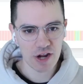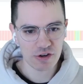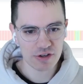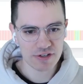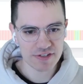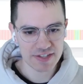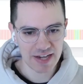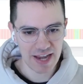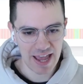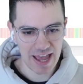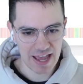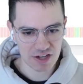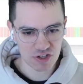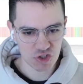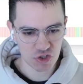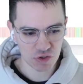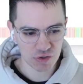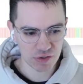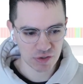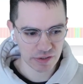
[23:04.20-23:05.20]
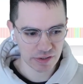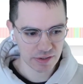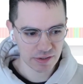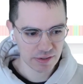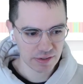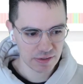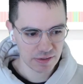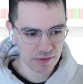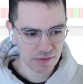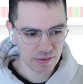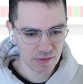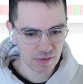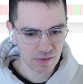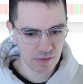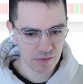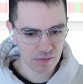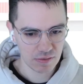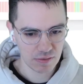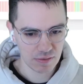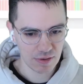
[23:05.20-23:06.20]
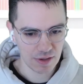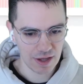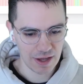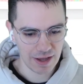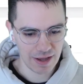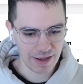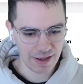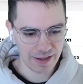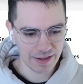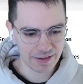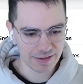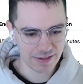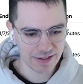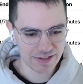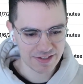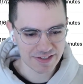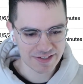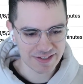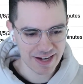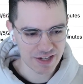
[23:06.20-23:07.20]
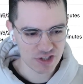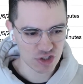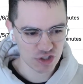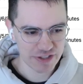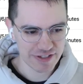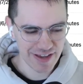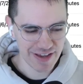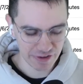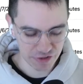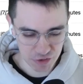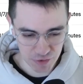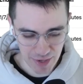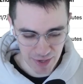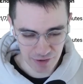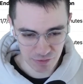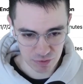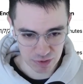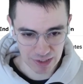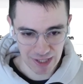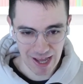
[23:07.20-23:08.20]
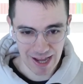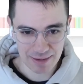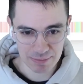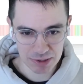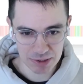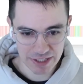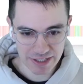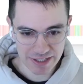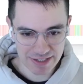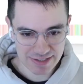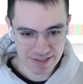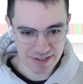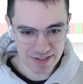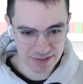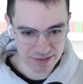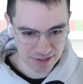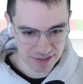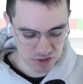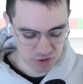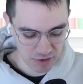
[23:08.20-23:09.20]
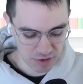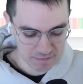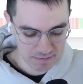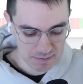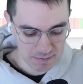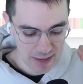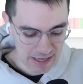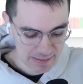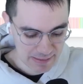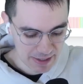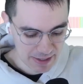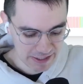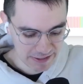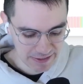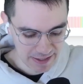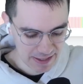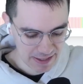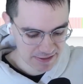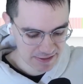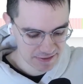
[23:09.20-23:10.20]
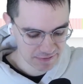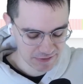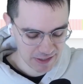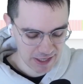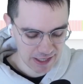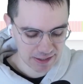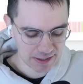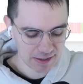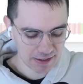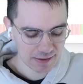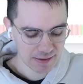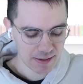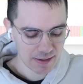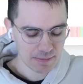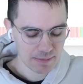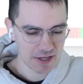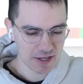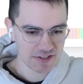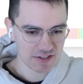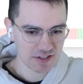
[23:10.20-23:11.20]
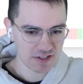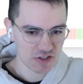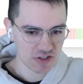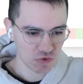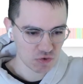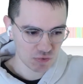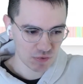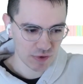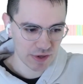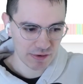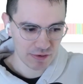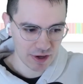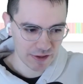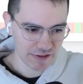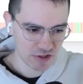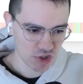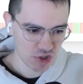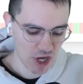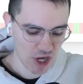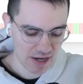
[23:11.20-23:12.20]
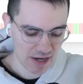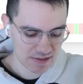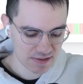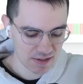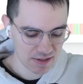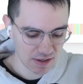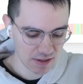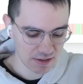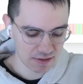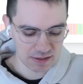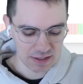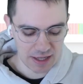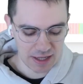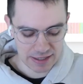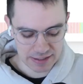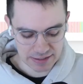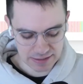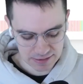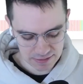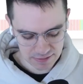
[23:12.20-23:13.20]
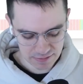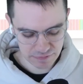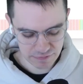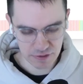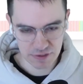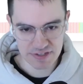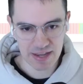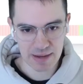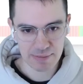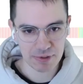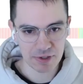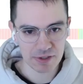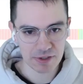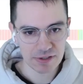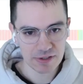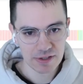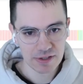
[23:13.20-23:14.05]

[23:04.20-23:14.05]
isn't actually, it doesn't actually tell you how reliable it is unless you have many, many days of data, because it doesn't rerun the checks. Unlike, for example,